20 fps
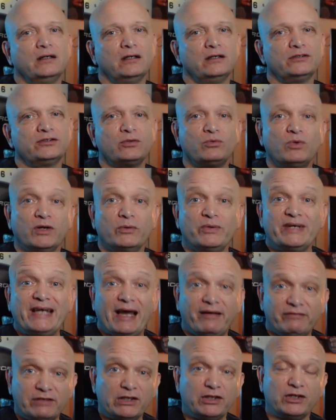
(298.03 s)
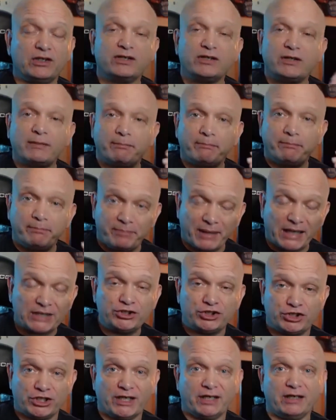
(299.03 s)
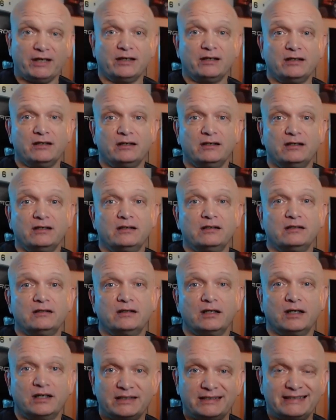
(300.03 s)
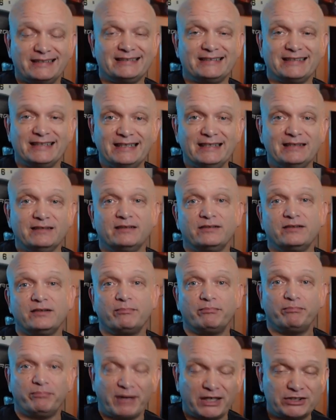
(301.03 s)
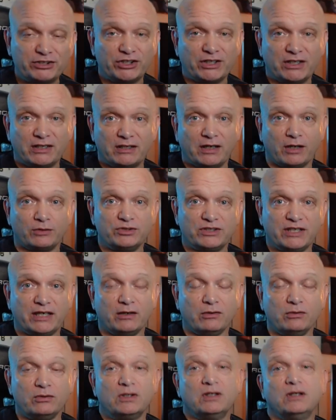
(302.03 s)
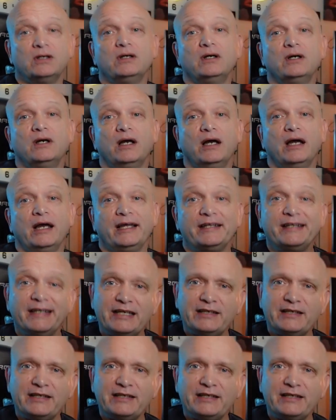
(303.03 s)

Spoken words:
So why don't we have a look at the budget at Disney, the budget hotel, and then